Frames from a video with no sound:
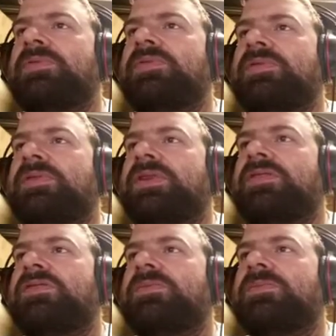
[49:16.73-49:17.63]

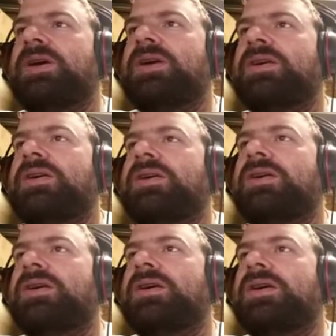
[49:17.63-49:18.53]
Okay,
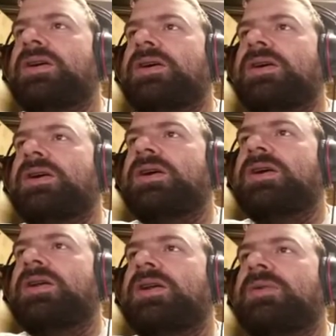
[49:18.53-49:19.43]
so
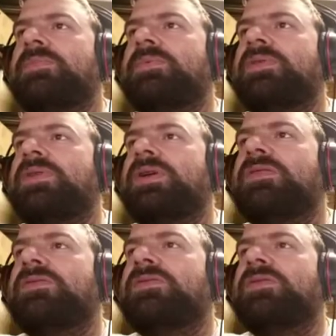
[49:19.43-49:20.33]
thinking in clumps.
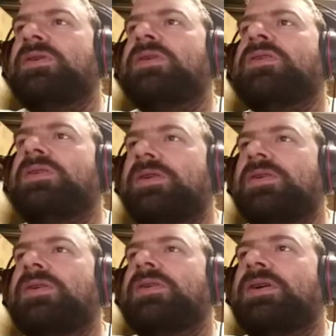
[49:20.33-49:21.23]
Let's make
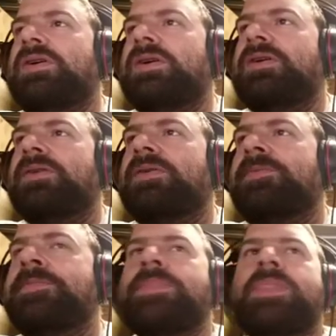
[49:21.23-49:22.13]

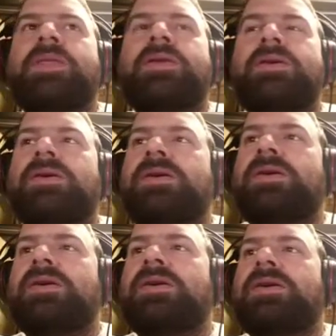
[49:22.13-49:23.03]
a clump
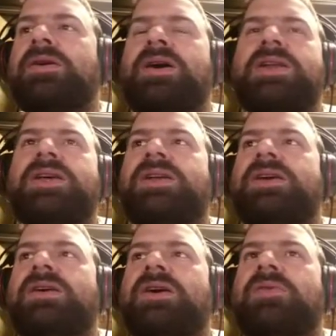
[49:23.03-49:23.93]
that.
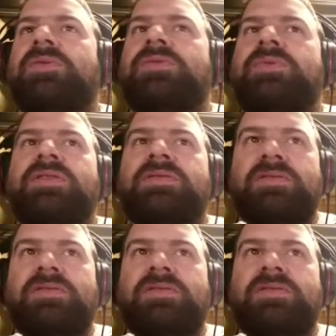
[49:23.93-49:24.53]
Okay.